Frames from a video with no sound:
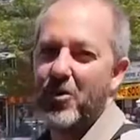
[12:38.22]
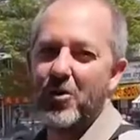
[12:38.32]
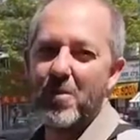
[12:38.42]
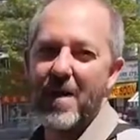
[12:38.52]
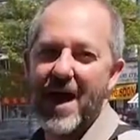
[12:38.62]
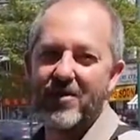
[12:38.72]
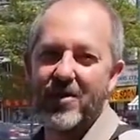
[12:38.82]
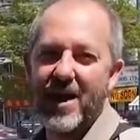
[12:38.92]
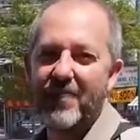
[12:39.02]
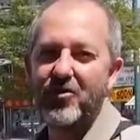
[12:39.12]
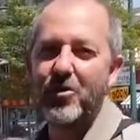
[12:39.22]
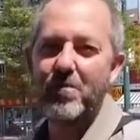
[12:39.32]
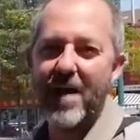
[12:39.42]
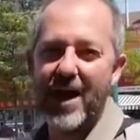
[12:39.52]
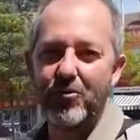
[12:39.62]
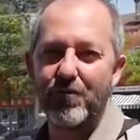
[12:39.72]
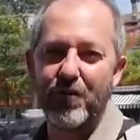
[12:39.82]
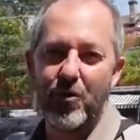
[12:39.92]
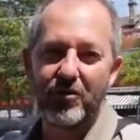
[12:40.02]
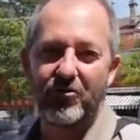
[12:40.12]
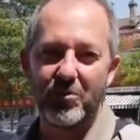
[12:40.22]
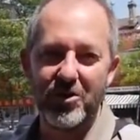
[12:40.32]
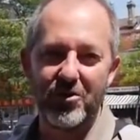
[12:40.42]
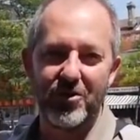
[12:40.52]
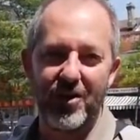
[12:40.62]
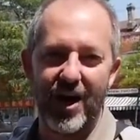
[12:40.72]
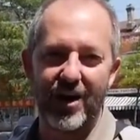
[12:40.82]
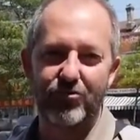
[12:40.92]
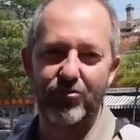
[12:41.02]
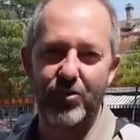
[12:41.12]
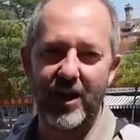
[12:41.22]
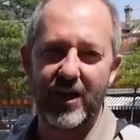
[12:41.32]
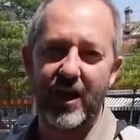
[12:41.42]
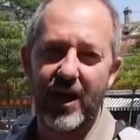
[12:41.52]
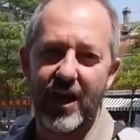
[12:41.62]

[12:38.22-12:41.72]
to go to you have to go to manual focus when you're shooting